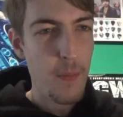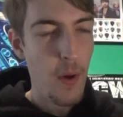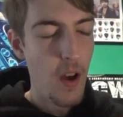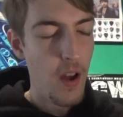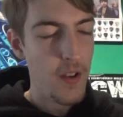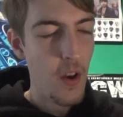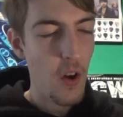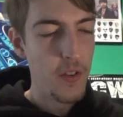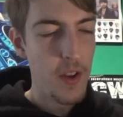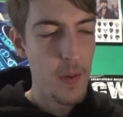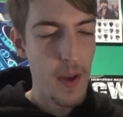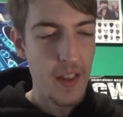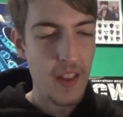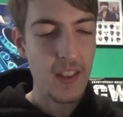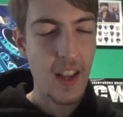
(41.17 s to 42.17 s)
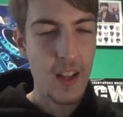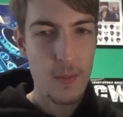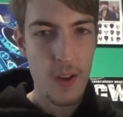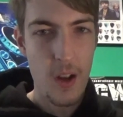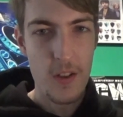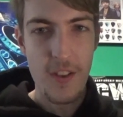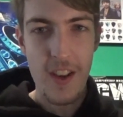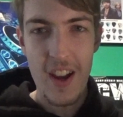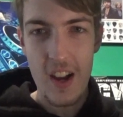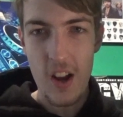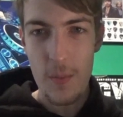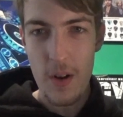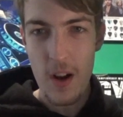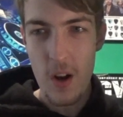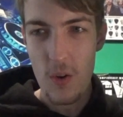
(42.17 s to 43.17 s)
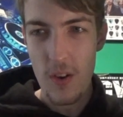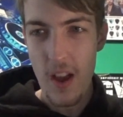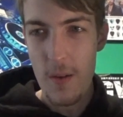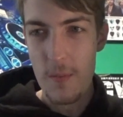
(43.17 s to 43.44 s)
But not debate that gets me loads of hate, like my old